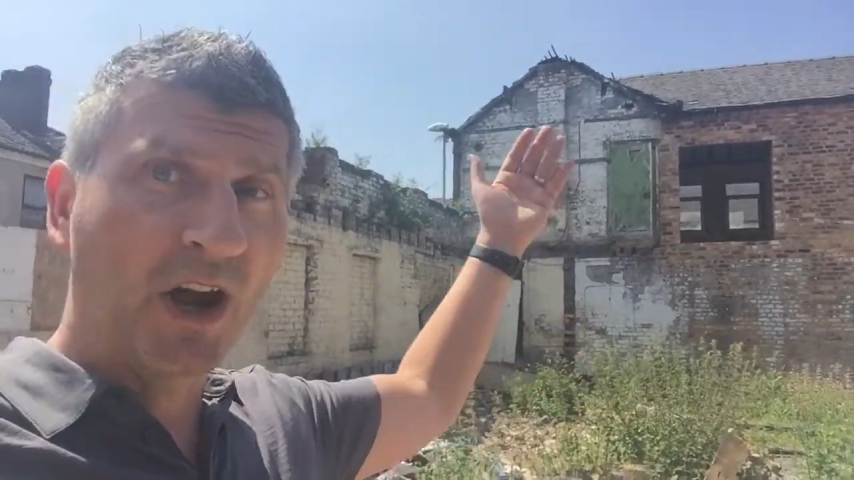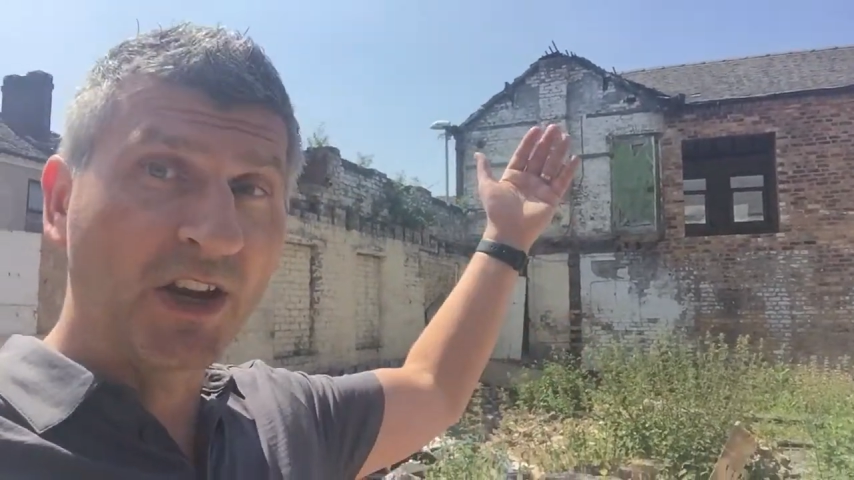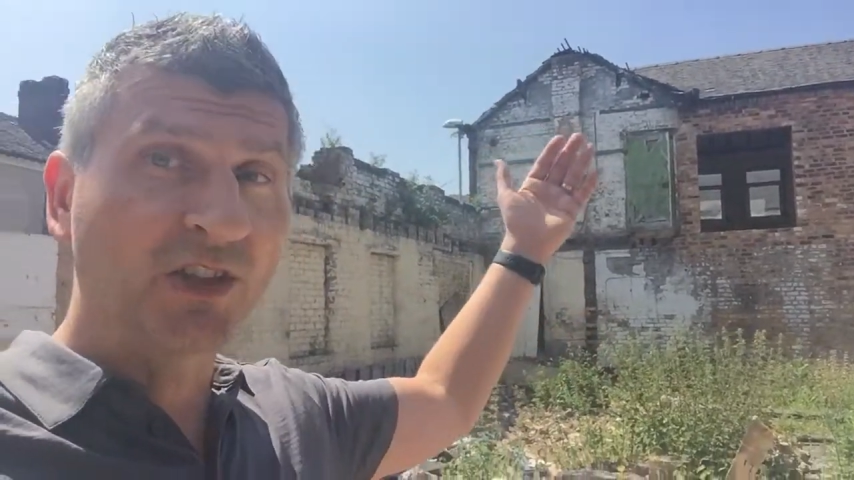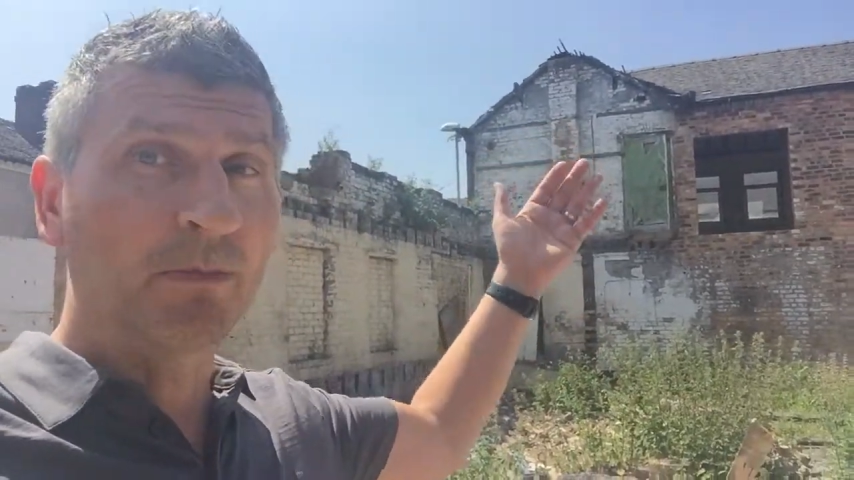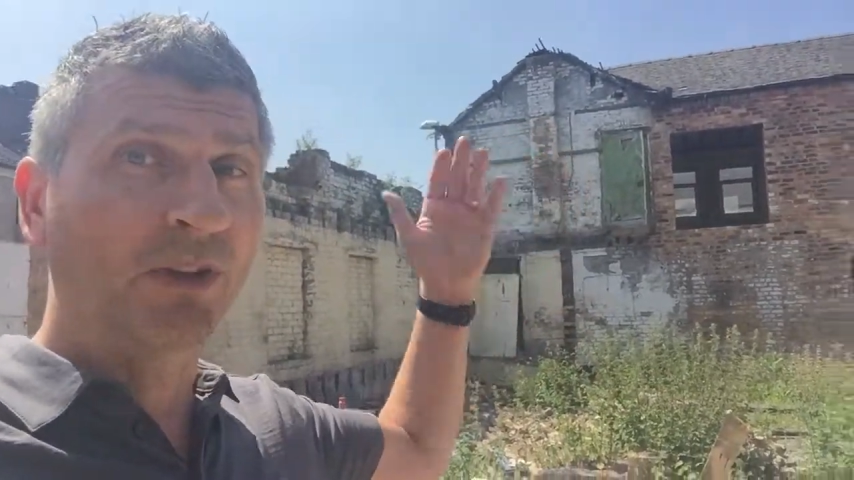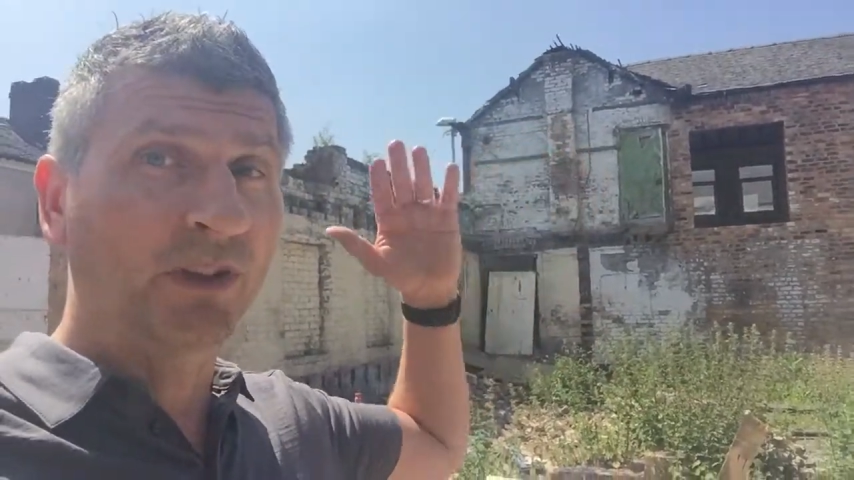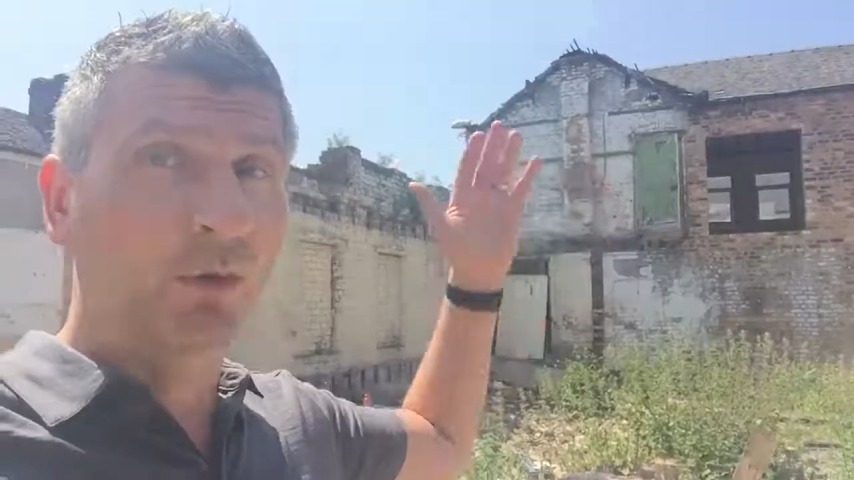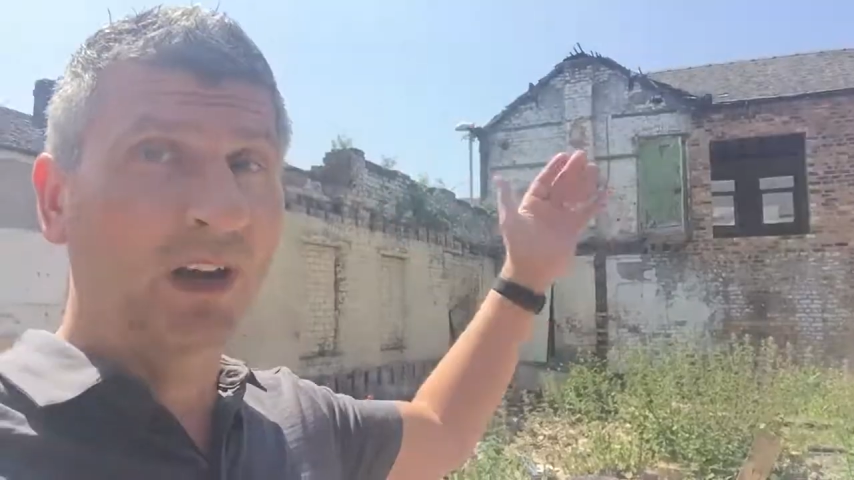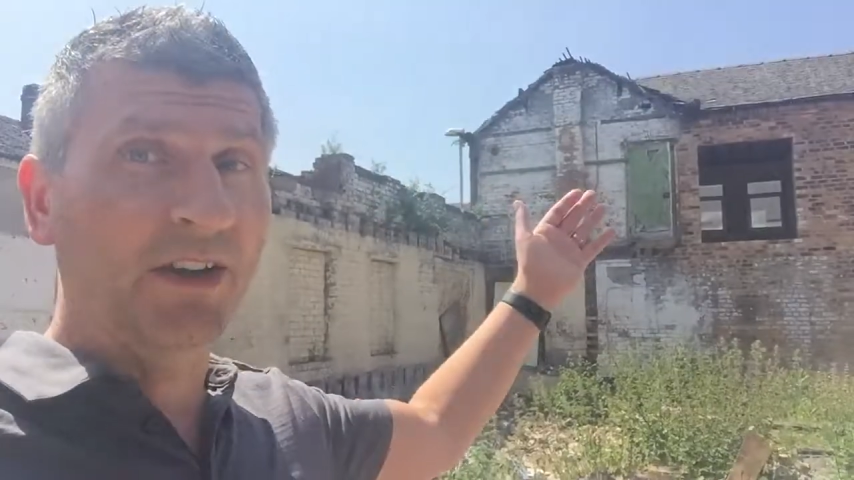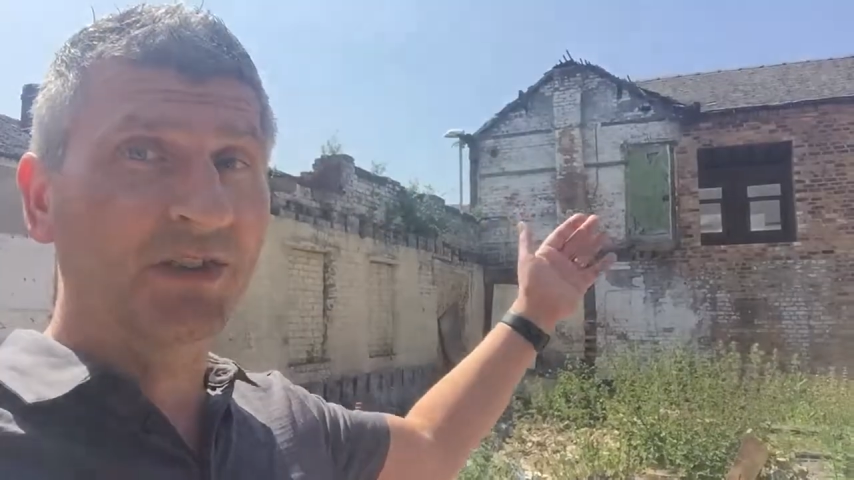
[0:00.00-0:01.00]
might actually build
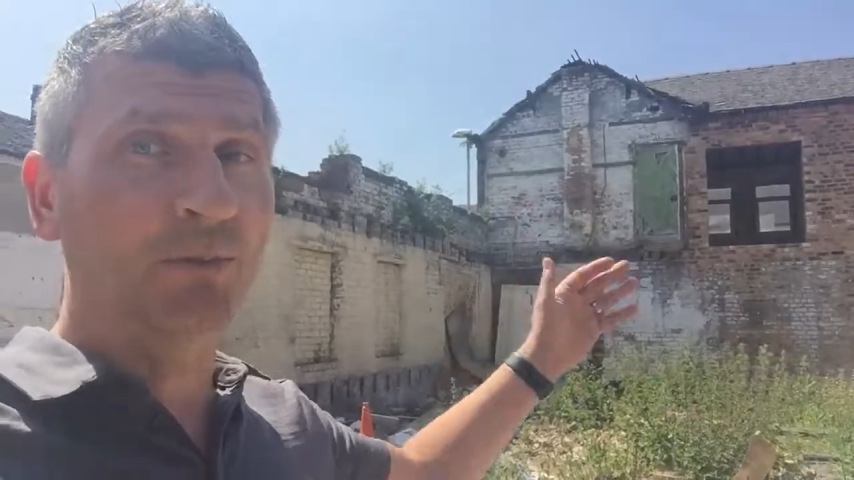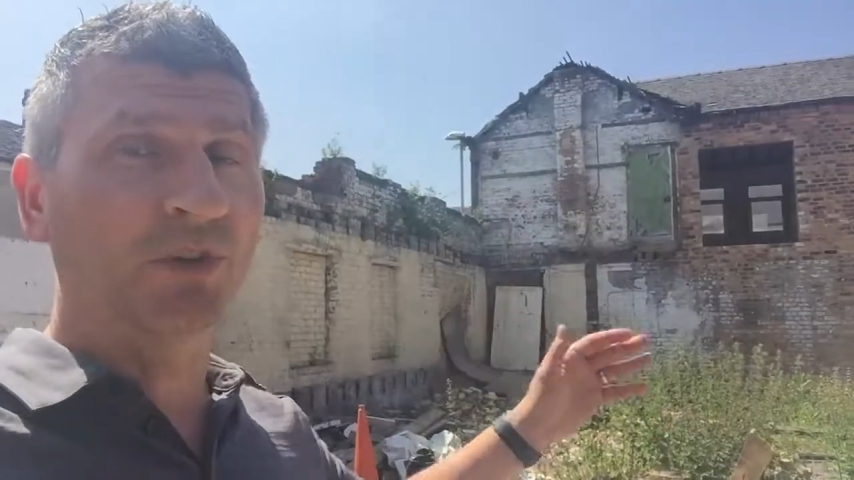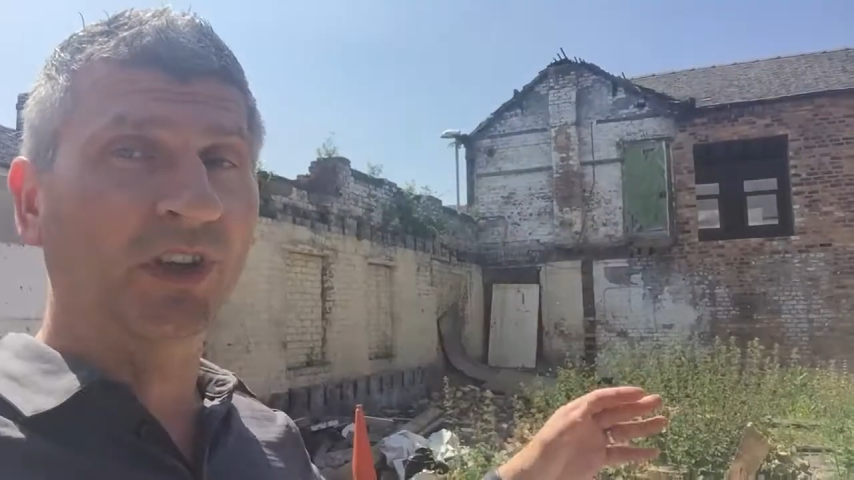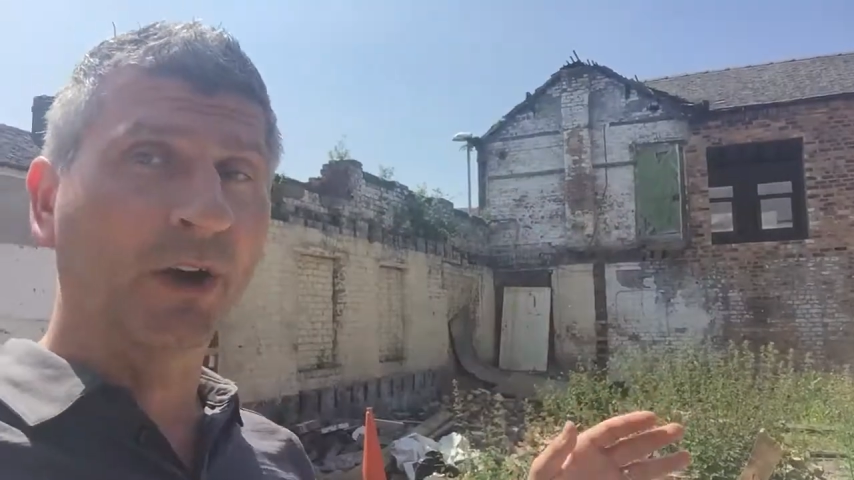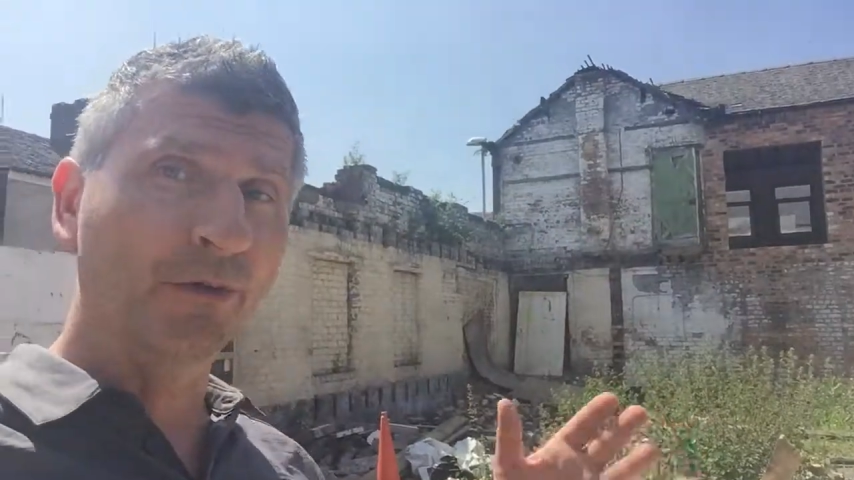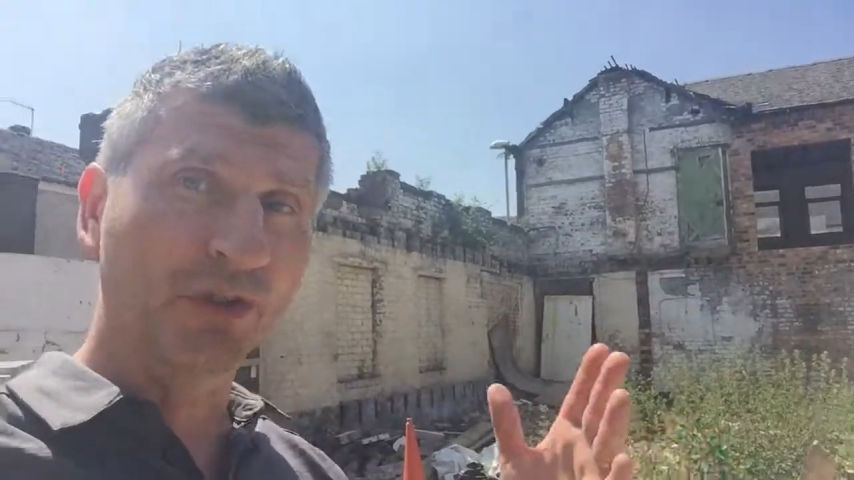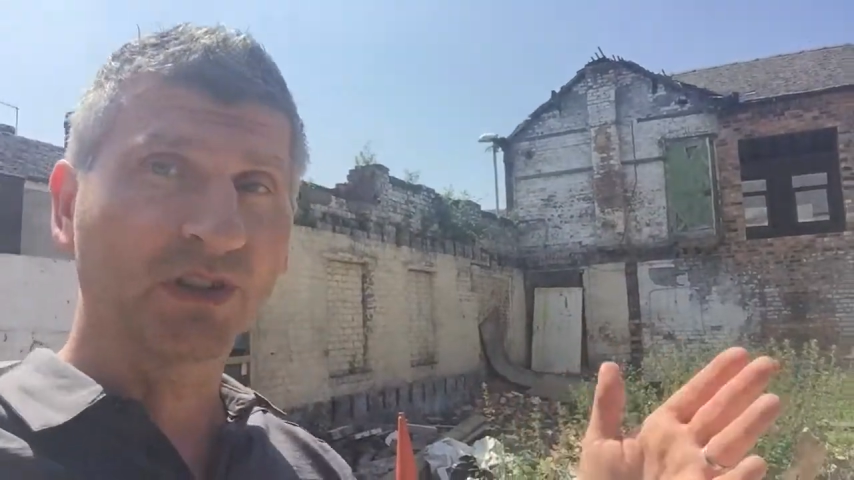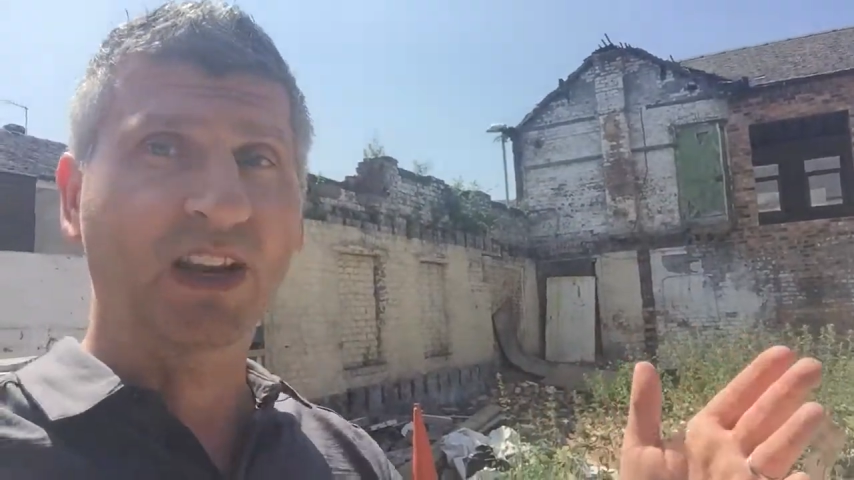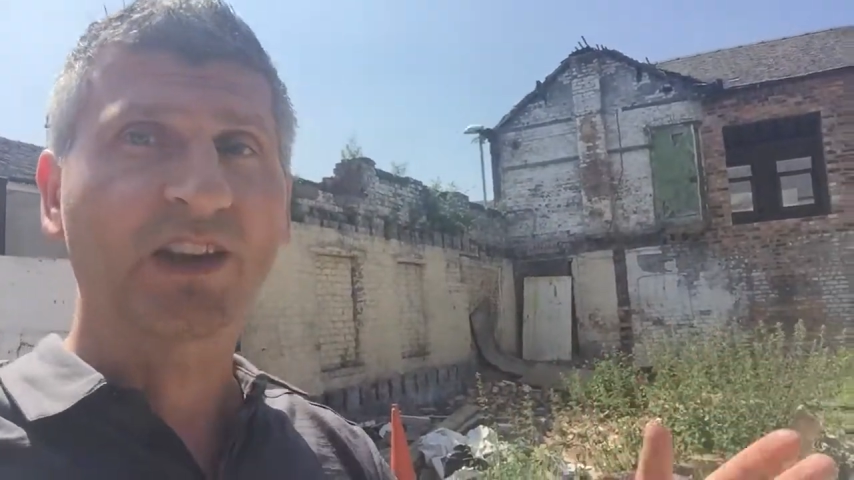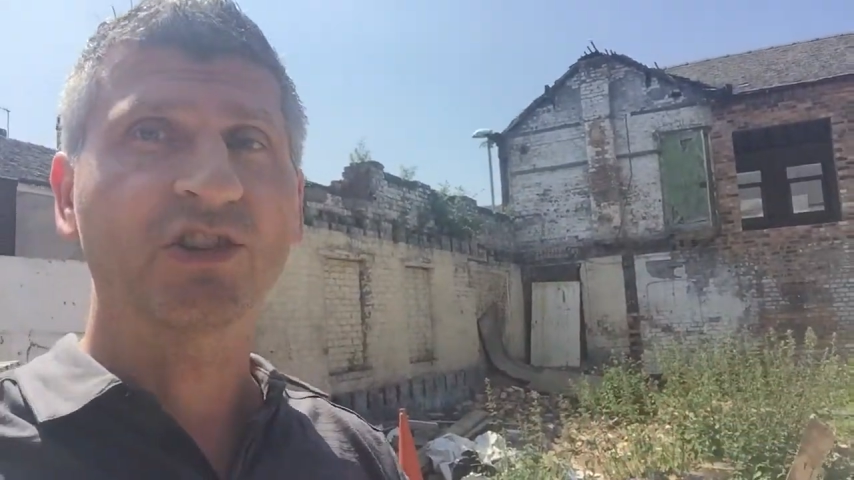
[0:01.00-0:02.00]
it all out in one go and
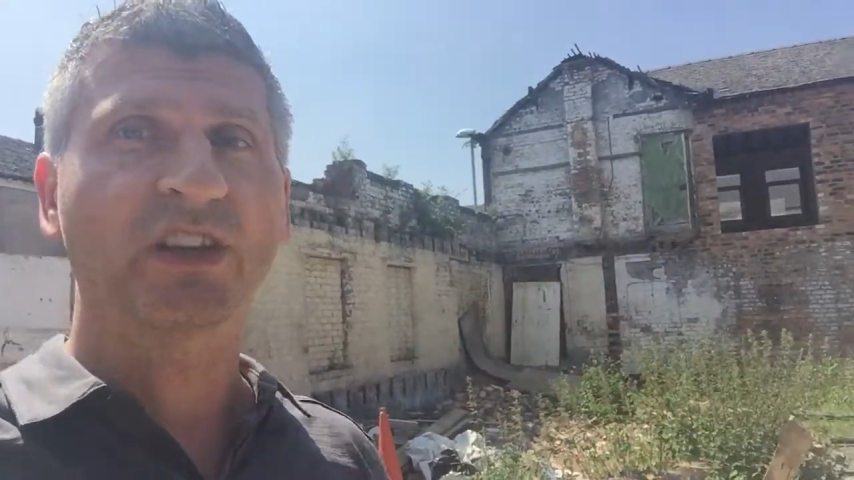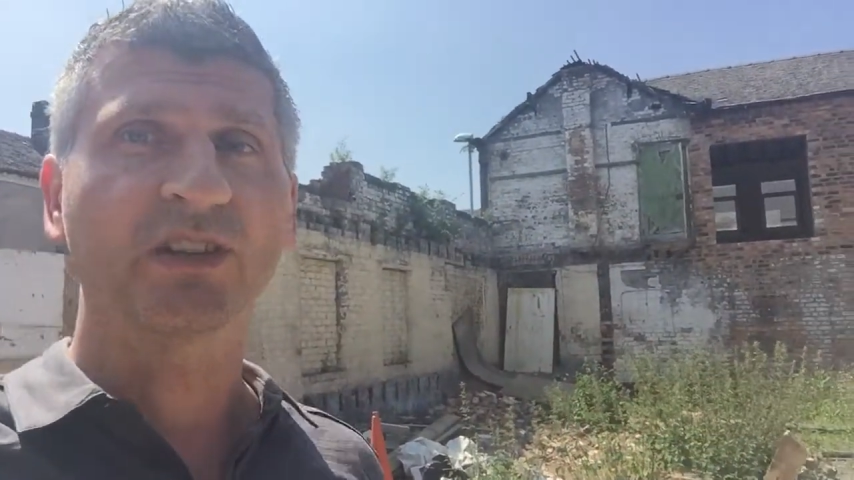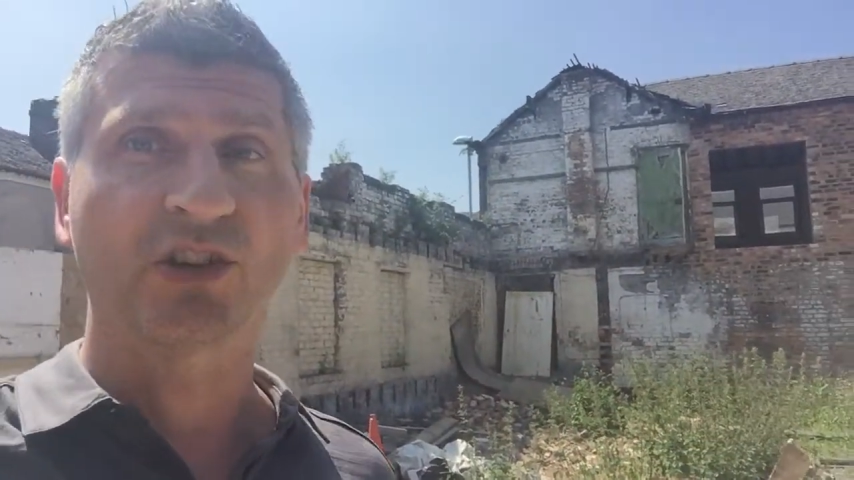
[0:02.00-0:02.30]
just actually